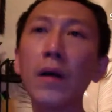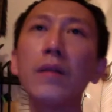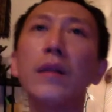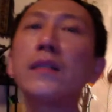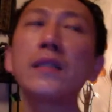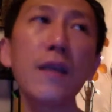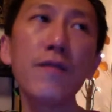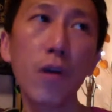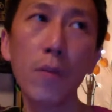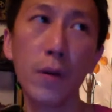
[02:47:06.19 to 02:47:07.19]
Let's save
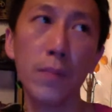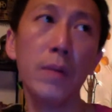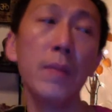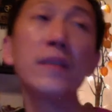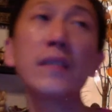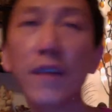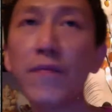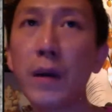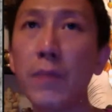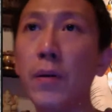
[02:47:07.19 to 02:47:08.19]
your problem and save
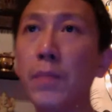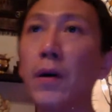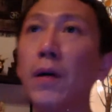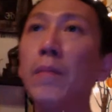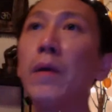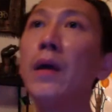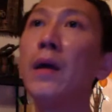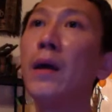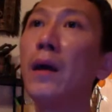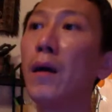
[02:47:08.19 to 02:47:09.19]
my problem.
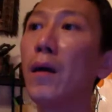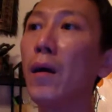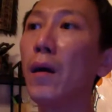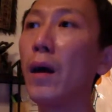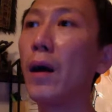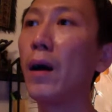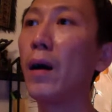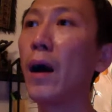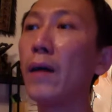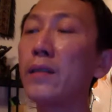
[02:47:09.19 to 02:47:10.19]

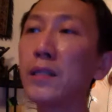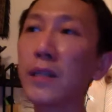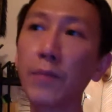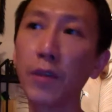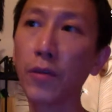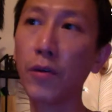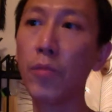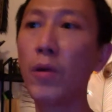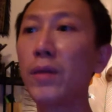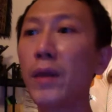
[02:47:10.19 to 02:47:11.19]
Since I'm the third
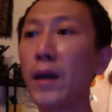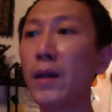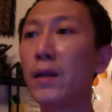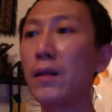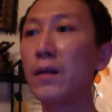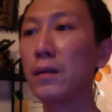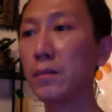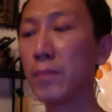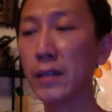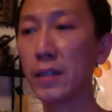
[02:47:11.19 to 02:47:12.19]
one that
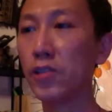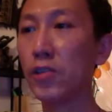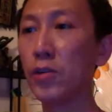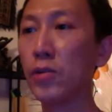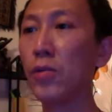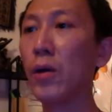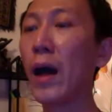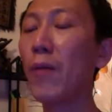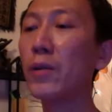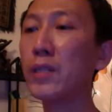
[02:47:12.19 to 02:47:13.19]
messaged you, I
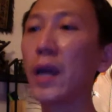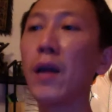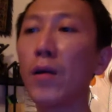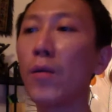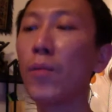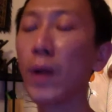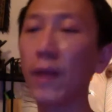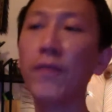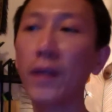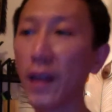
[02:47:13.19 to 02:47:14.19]
will take
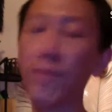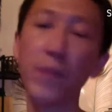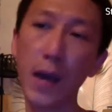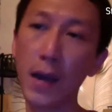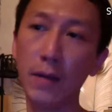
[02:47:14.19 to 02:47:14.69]
whatever left behind.